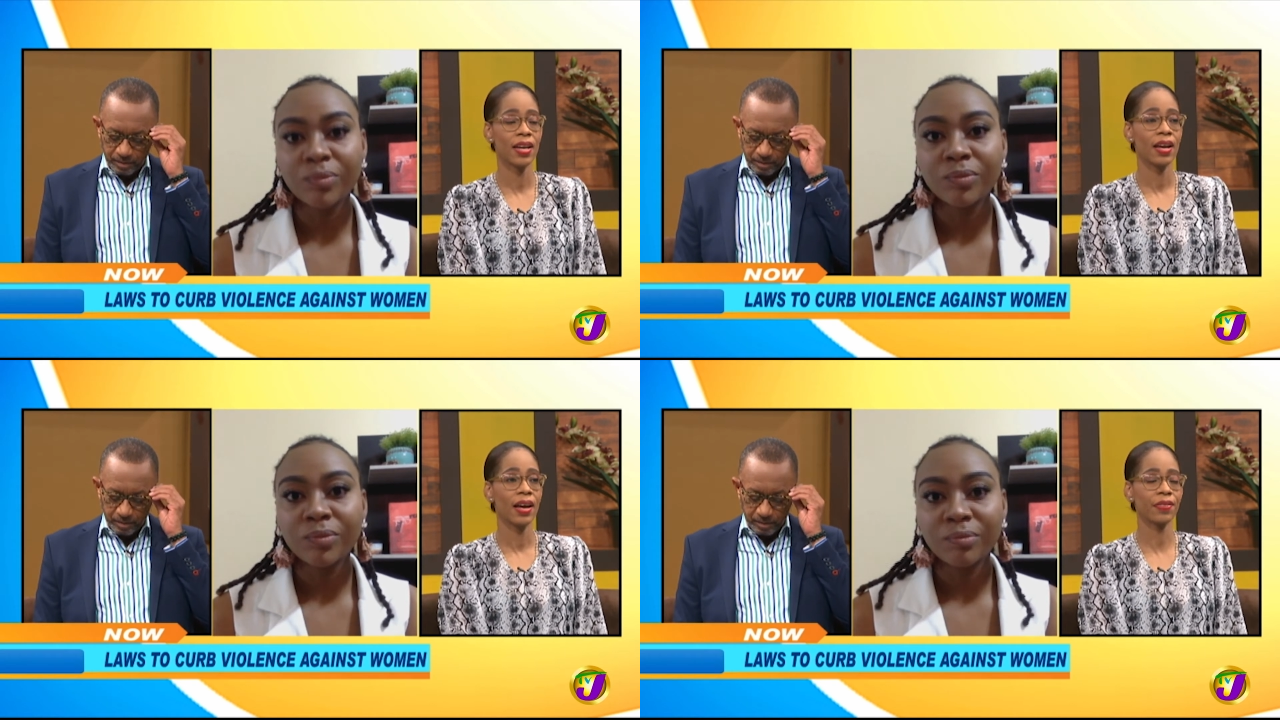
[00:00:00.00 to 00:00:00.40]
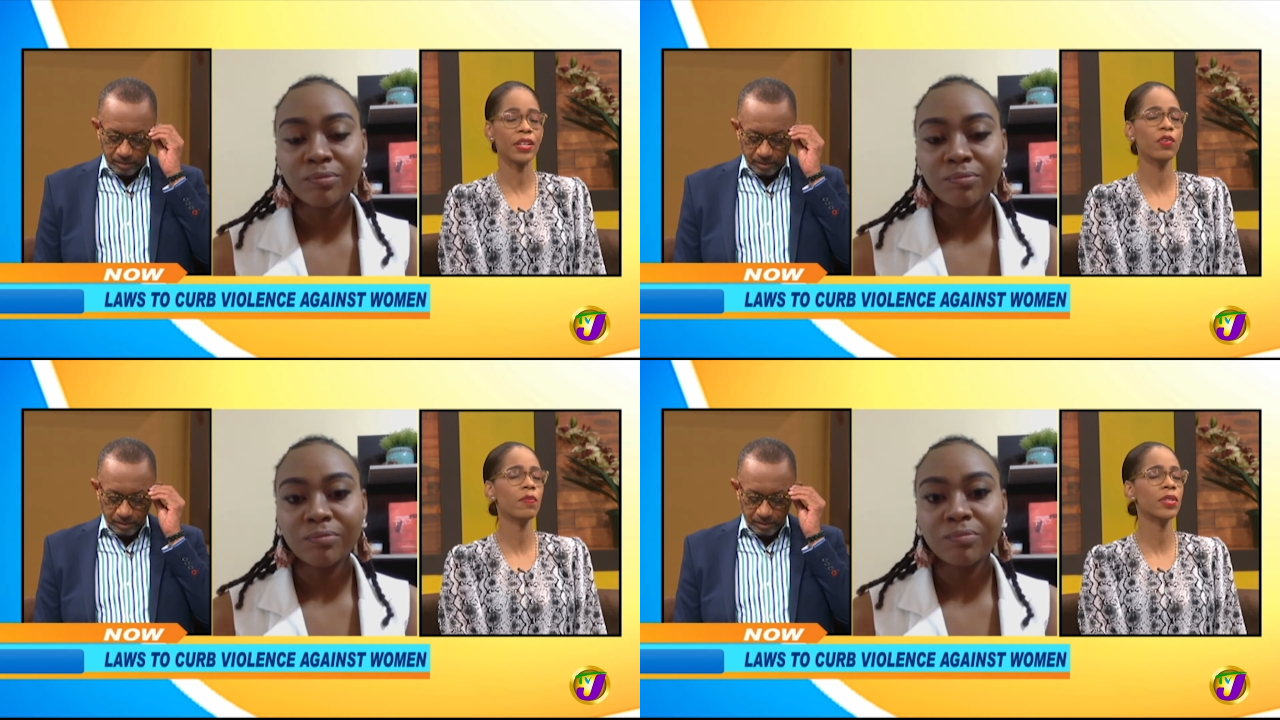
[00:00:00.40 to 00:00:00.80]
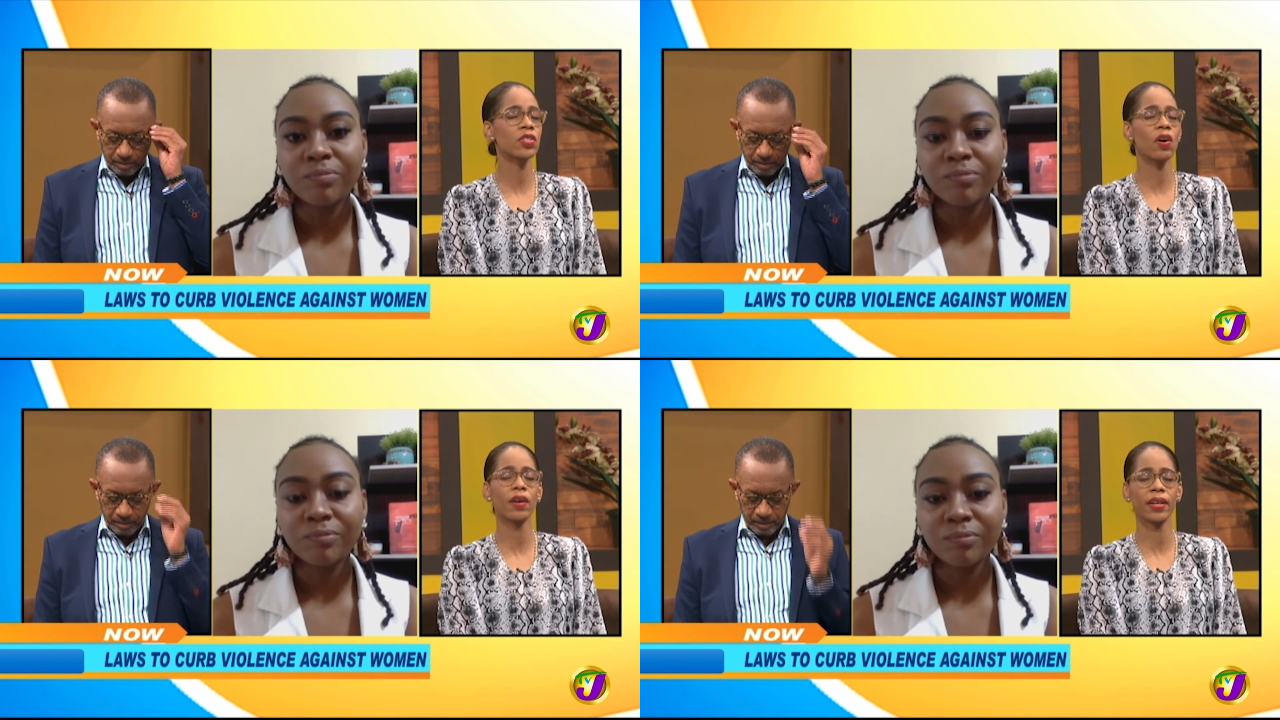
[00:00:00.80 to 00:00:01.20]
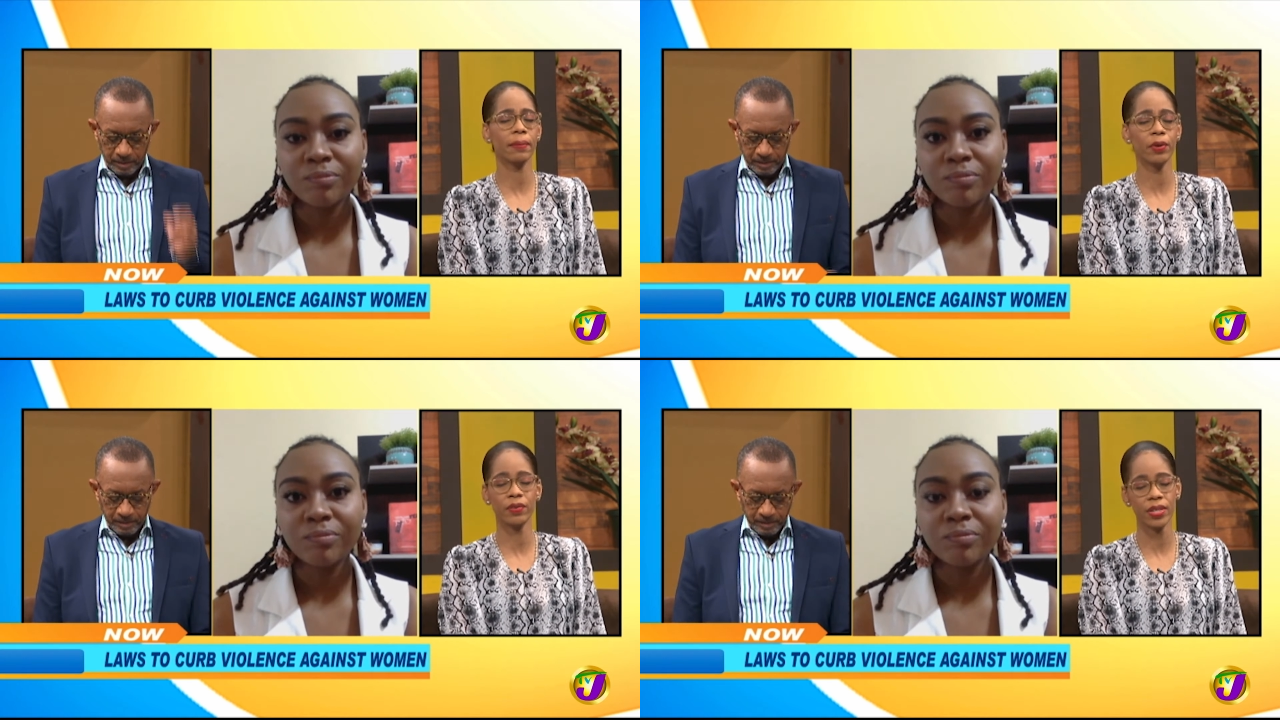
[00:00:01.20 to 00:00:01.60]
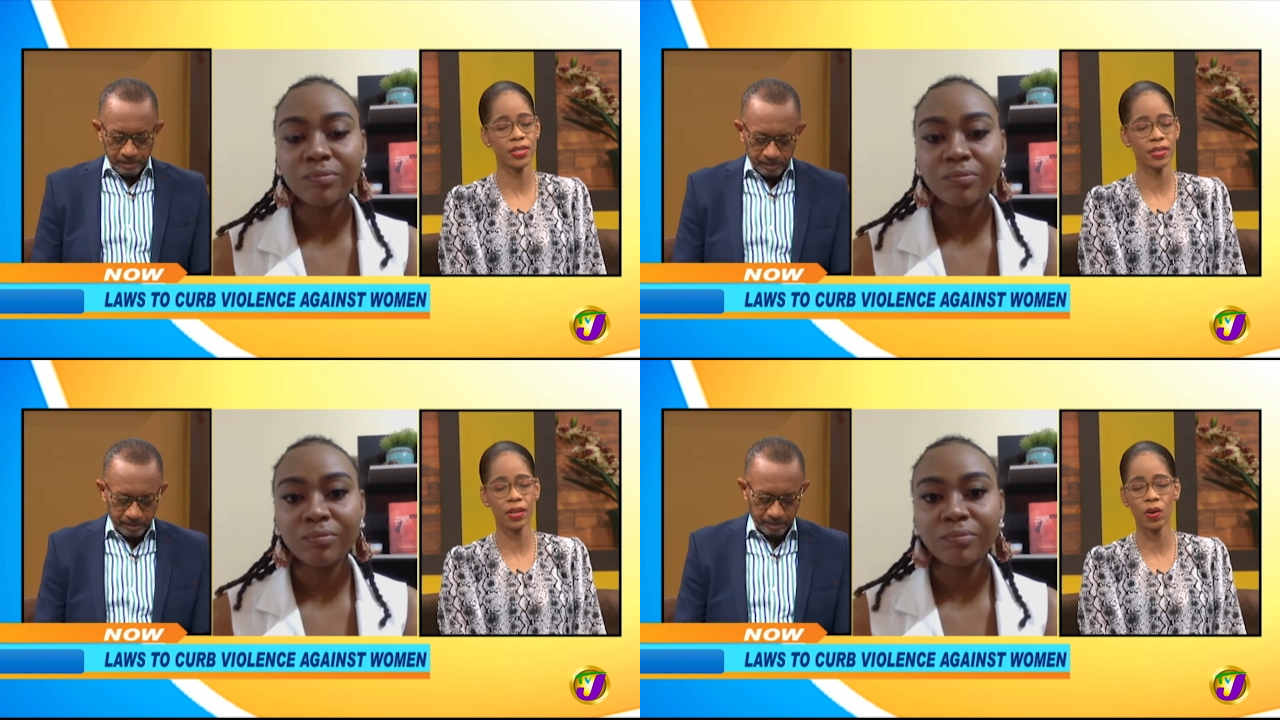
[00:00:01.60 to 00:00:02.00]
Speaker 1: I think we've been talking about
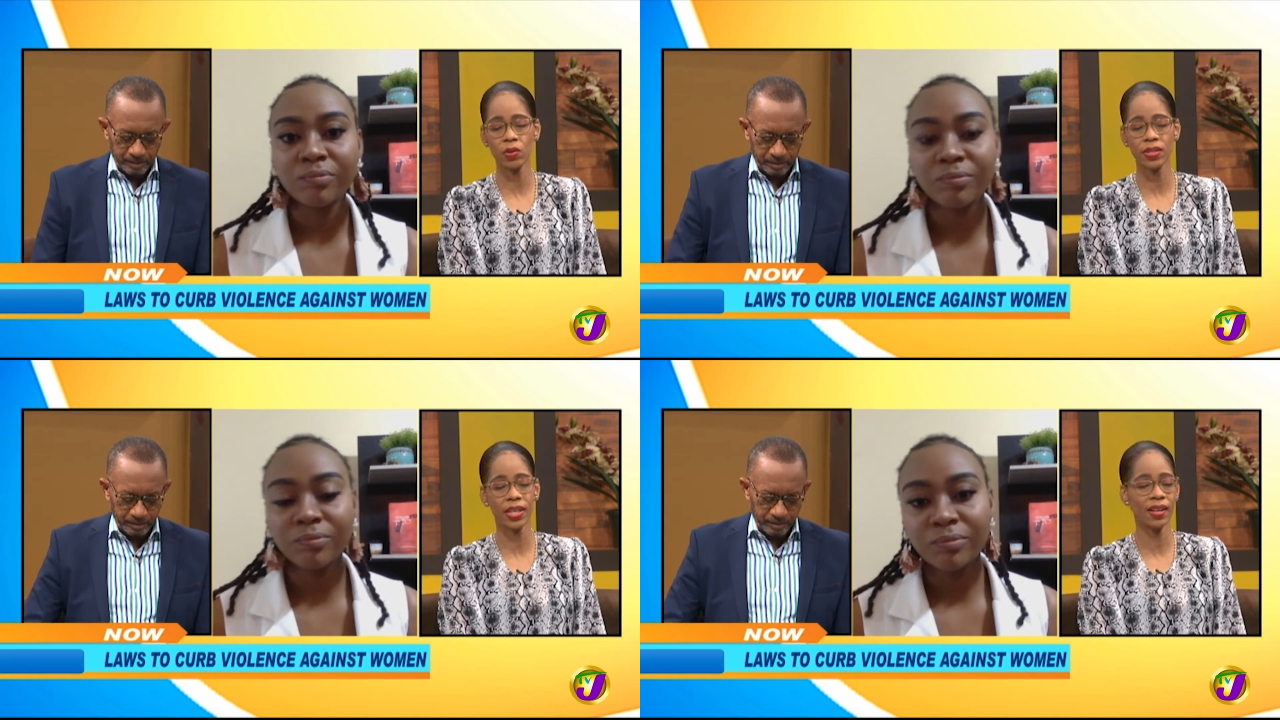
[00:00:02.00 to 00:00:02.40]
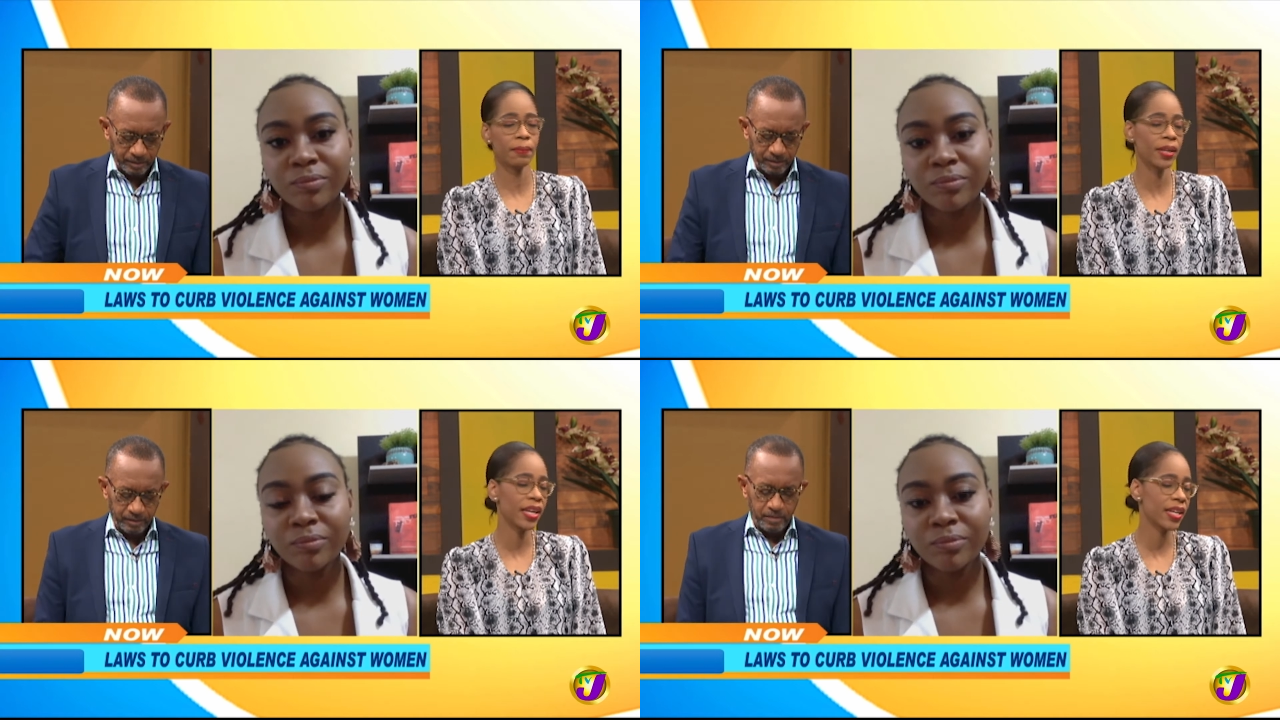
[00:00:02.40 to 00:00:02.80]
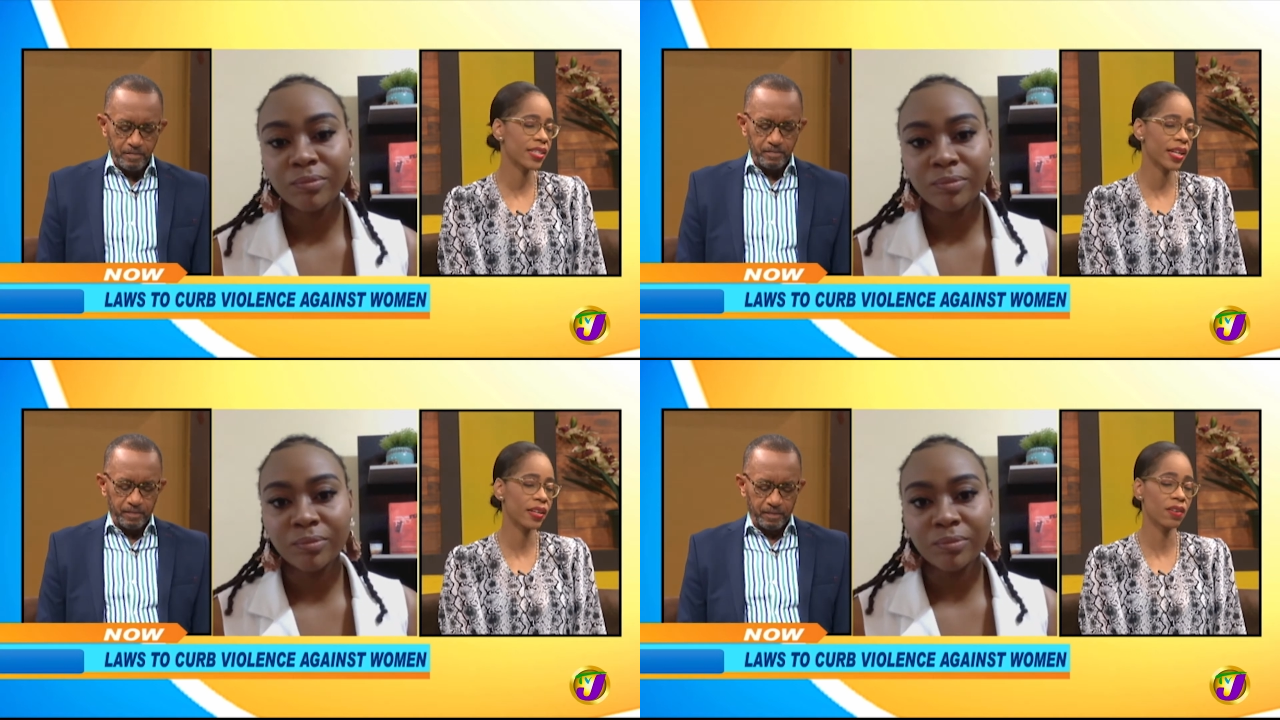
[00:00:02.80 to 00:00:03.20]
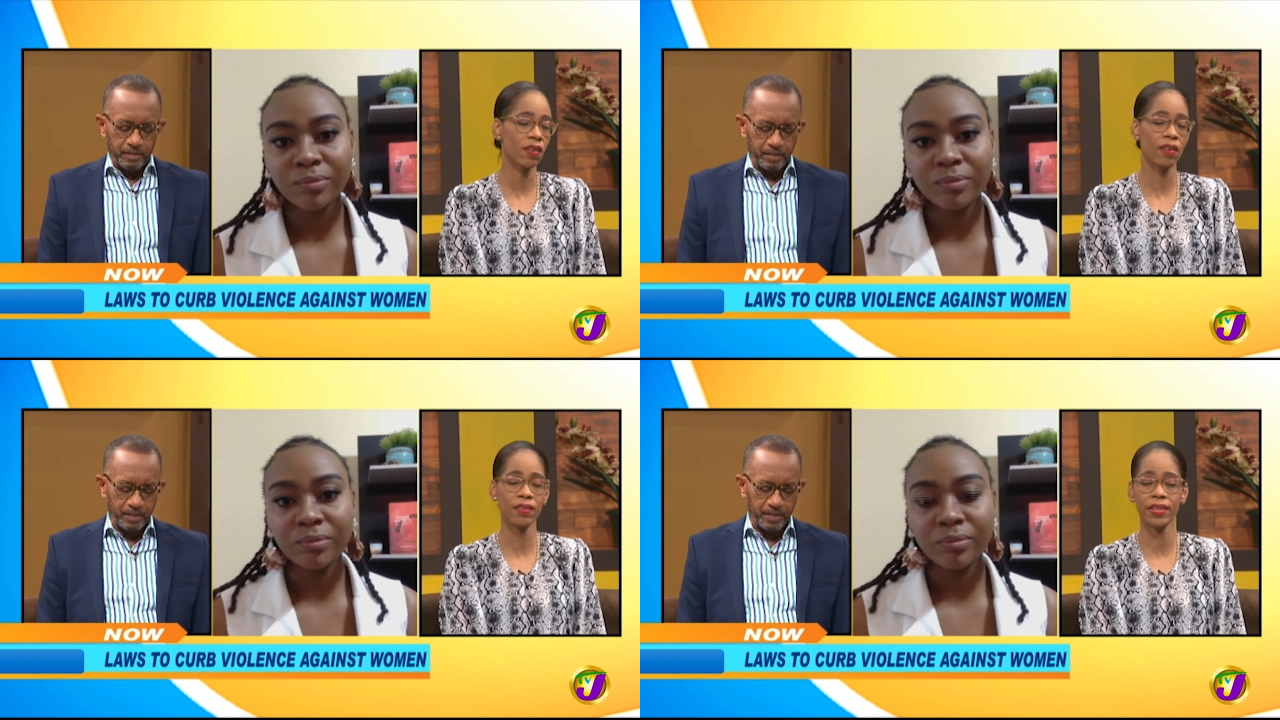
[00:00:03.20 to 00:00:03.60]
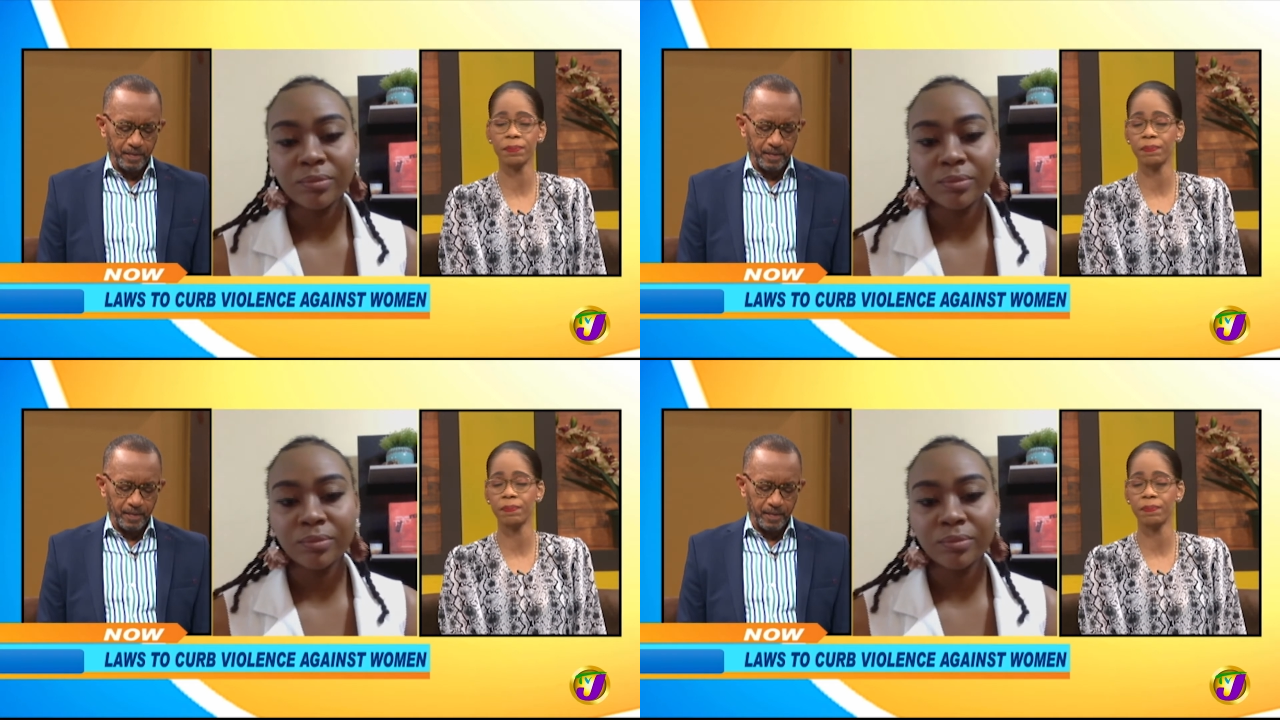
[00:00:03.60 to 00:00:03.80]
this and how to eliminate and all the